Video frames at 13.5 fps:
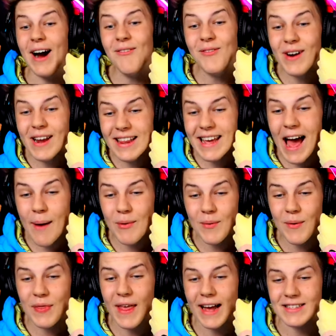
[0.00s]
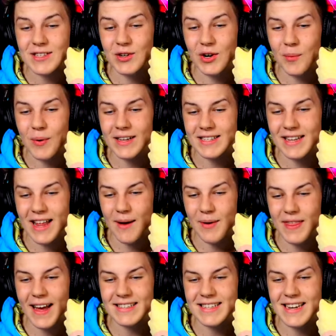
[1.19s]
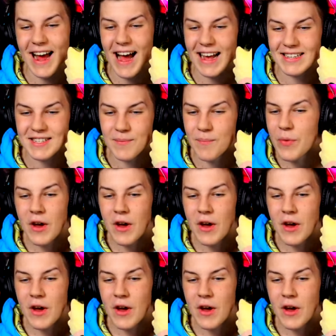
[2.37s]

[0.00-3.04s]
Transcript: I'm really happy with that score, Pretzel Army. That's nice.